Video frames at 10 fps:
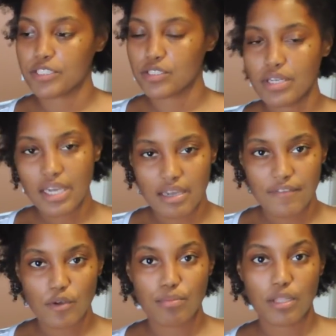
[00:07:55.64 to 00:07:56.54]
So yeah,
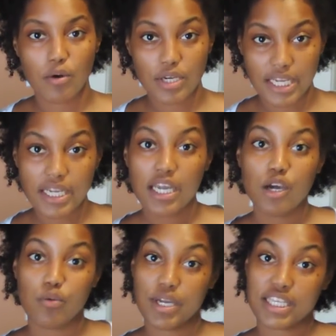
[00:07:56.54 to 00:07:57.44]
if you're bloating,
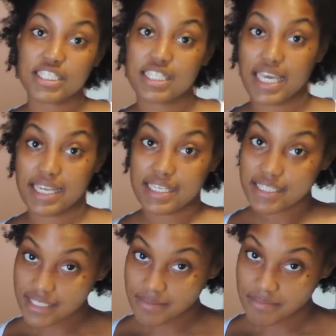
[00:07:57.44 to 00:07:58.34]
which
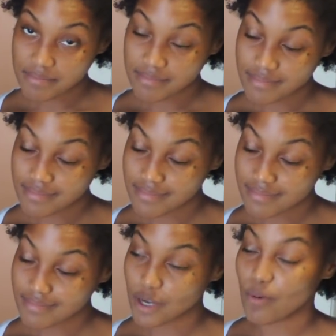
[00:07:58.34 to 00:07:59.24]
ladies,
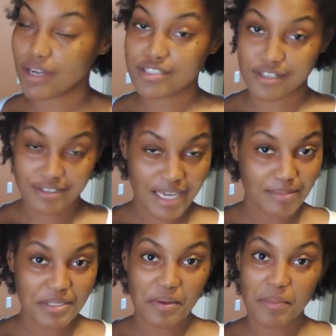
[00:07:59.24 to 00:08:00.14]
around certain
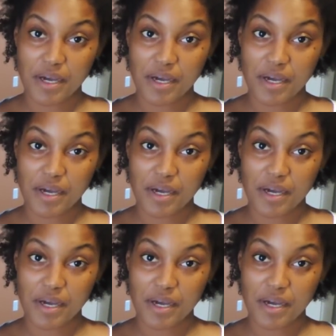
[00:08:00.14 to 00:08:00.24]
times of the